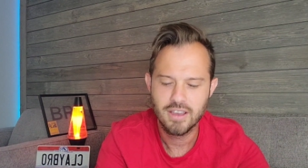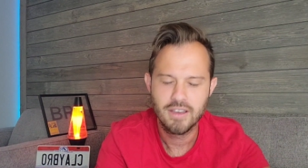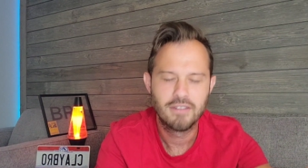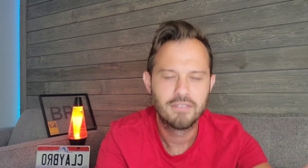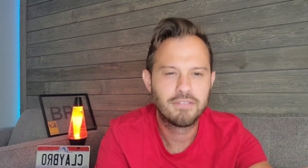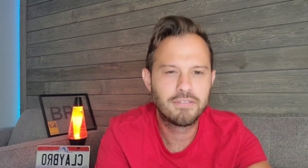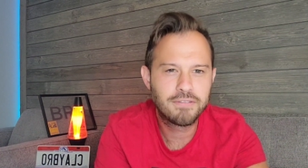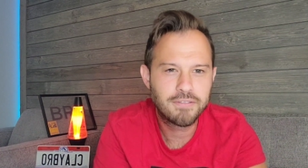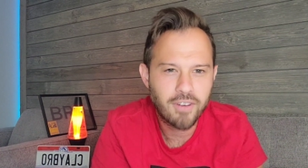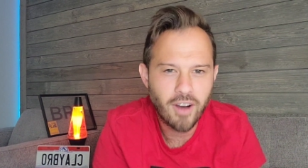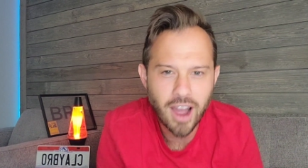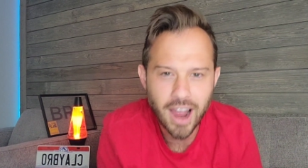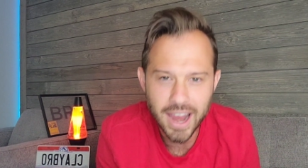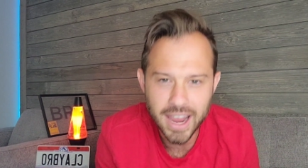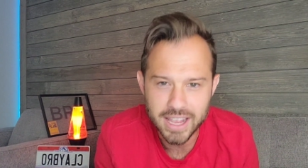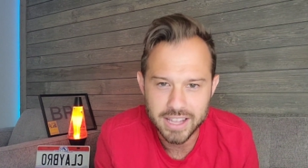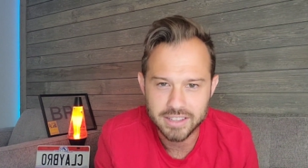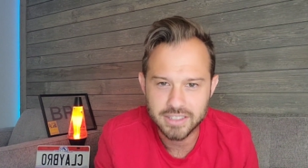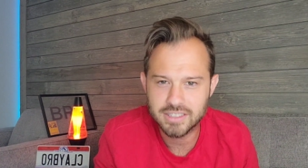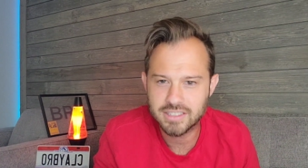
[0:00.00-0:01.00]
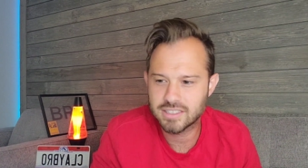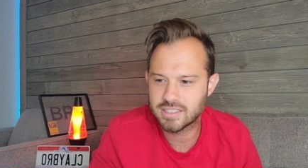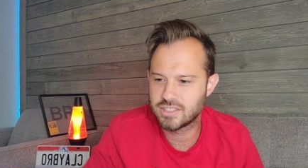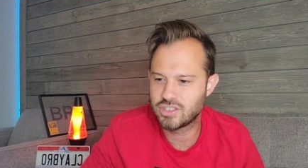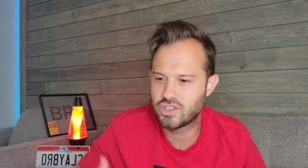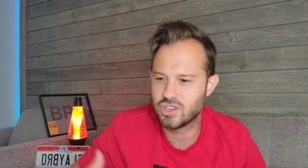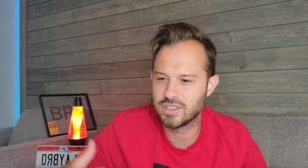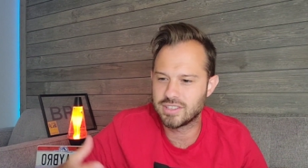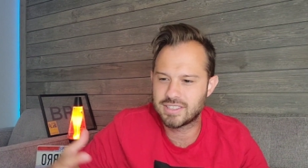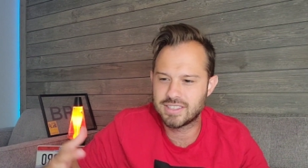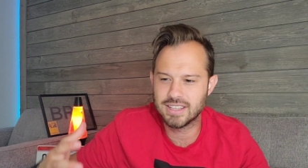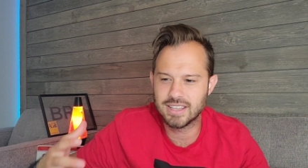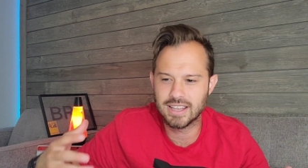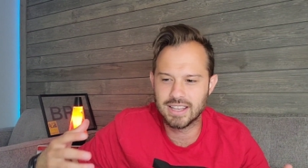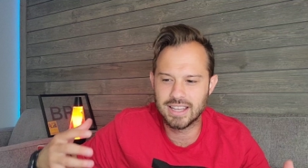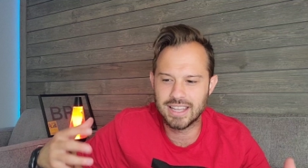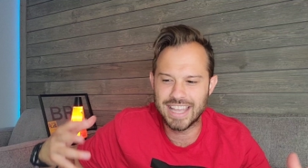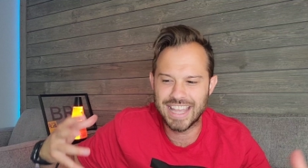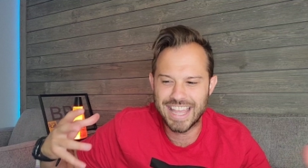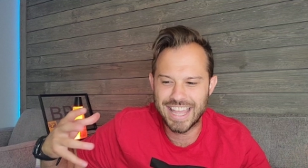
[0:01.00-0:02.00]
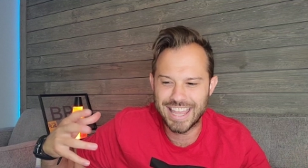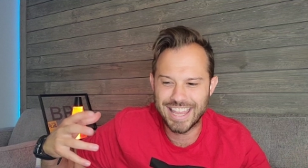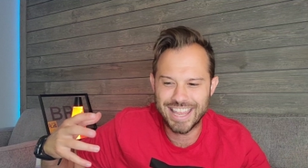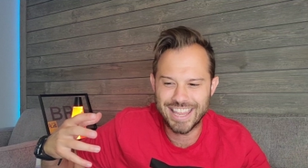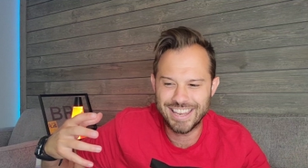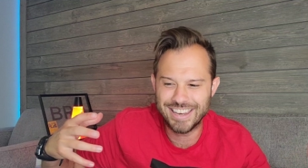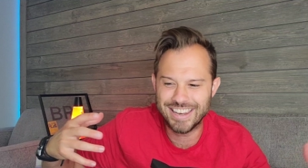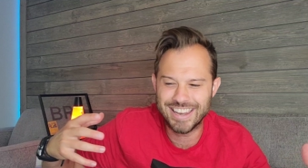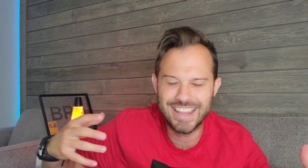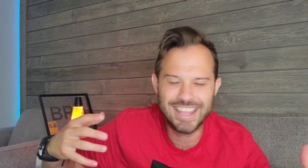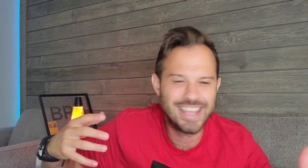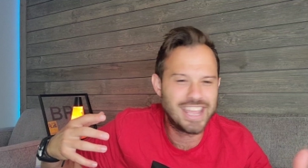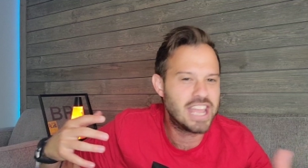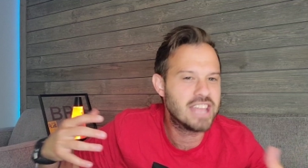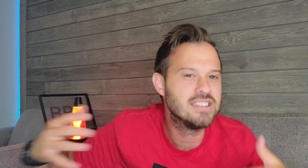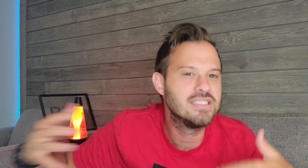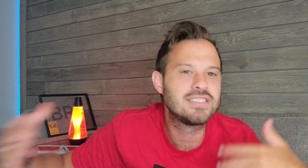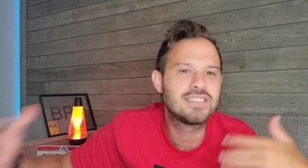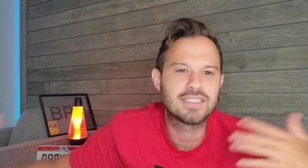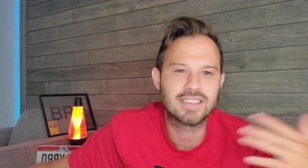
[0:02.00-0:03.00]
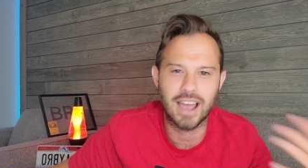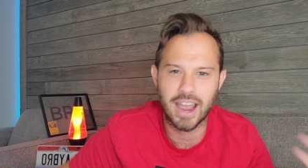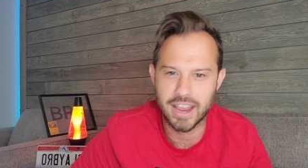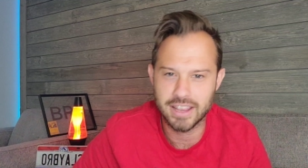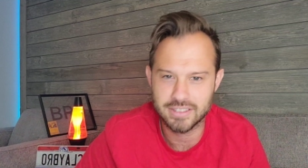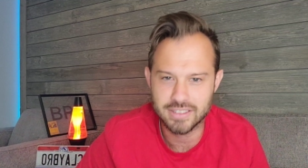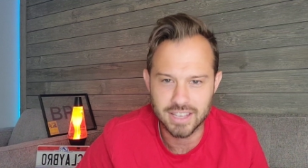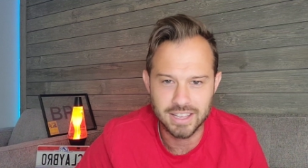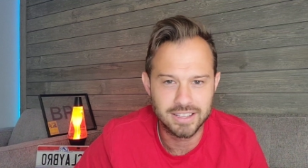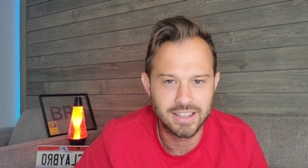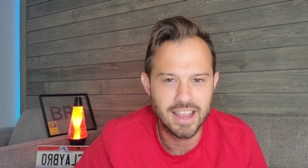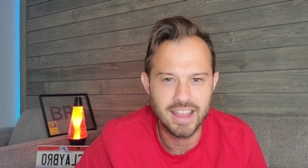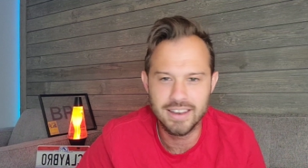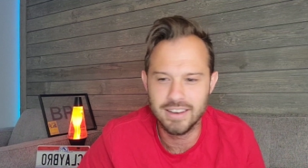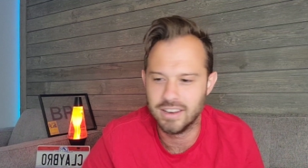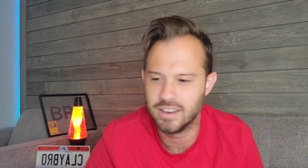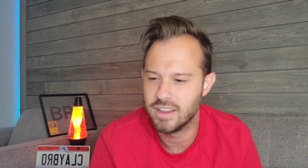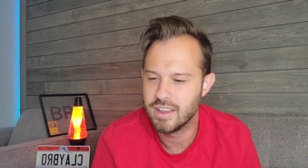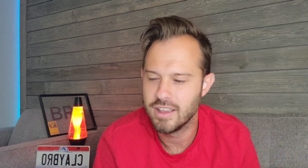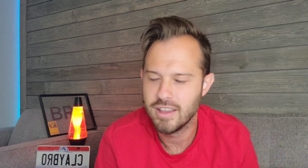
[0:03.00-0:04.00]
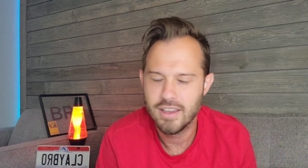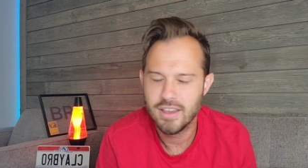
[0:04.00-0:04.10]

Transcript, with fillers: fights, just an insight. And, and